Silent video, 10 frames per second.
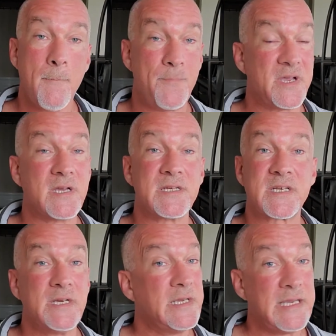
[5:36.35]
because
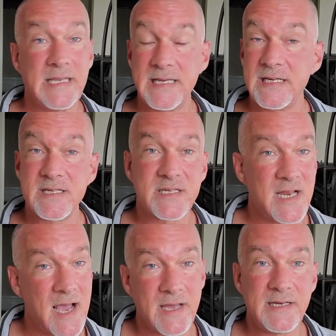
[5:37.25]
it is
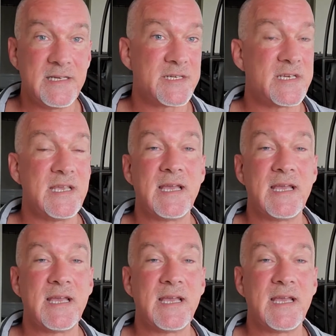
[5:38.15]
not easy.